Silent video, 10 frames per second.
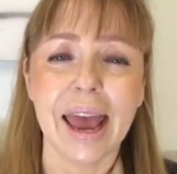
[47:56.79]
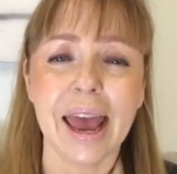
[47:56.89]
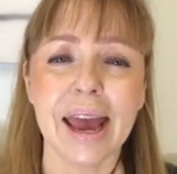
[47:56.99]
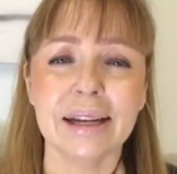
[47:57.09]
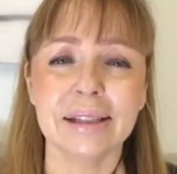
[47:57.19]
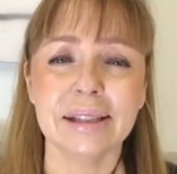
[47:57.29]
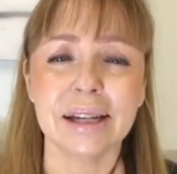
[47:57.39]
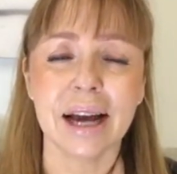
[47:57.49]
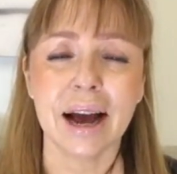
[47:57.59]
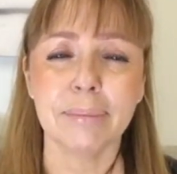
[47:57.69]
And
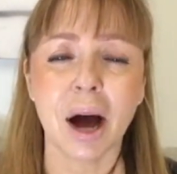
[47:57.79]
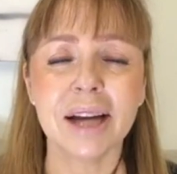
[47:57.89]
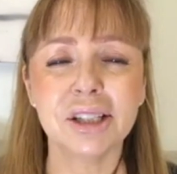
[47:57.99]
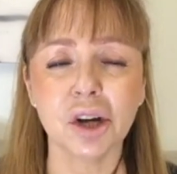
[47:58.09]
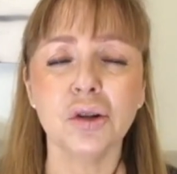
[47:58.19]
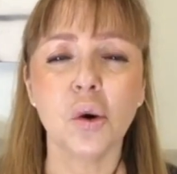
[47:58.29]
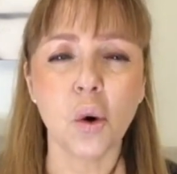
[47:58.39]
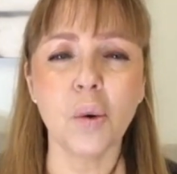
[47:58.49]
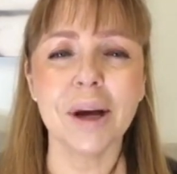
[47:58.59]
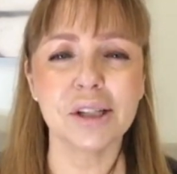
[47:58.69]
I don't
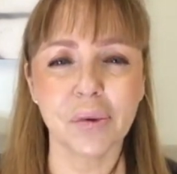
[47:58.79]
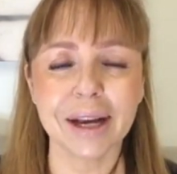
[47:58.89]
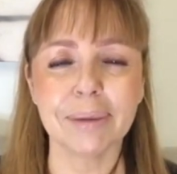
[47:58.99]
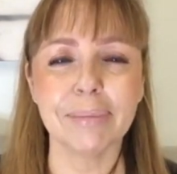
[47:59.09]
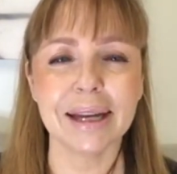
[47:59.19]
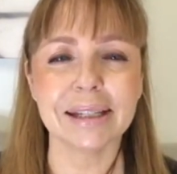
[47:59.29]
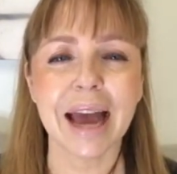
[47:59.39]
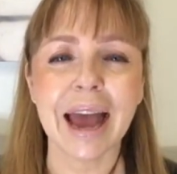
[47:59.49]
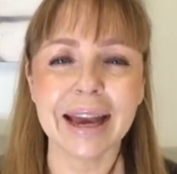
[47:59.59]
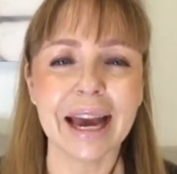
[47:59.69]
always recommend
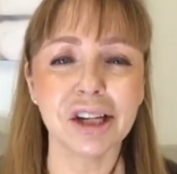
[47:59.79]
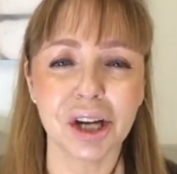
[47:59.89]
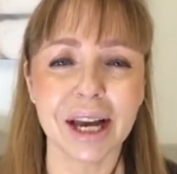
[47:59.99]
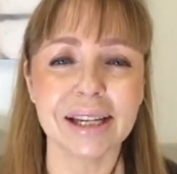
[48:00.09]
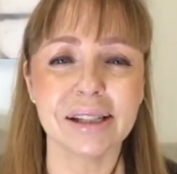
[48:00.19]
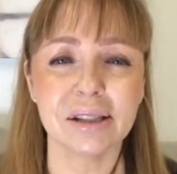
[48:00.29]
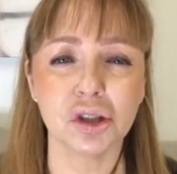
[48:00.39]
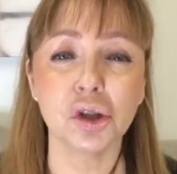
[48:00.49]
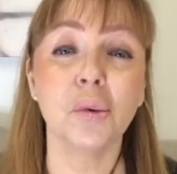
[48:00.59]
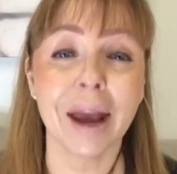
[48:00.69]
AHAs
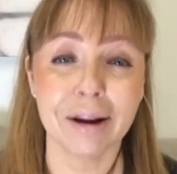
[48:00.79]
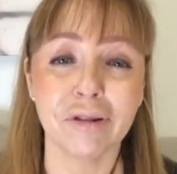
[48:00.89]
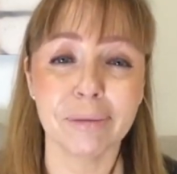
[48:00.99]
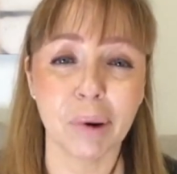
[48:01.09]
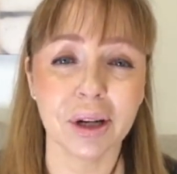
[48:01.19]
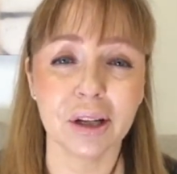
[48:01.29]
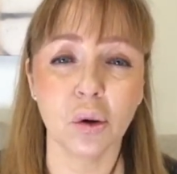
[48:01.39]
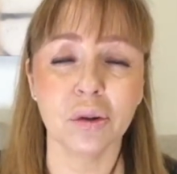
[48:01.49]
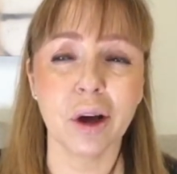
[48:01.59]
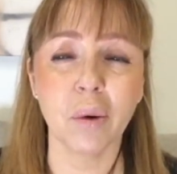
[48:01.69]
to everybody,
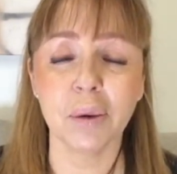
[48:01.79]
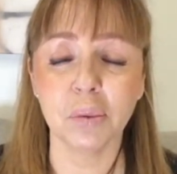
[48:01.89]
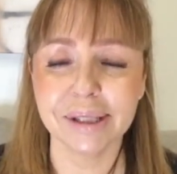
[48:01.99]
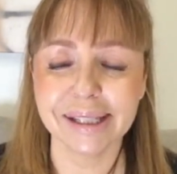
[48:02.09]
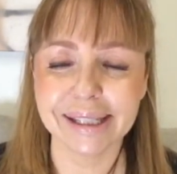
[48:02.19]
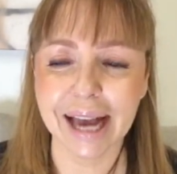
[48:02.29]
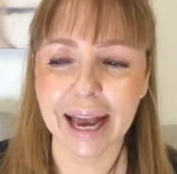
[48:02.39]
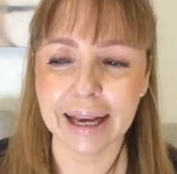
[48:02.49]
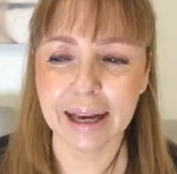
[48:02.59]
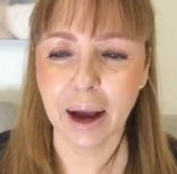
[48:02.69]
although I would
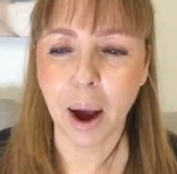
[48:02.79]
say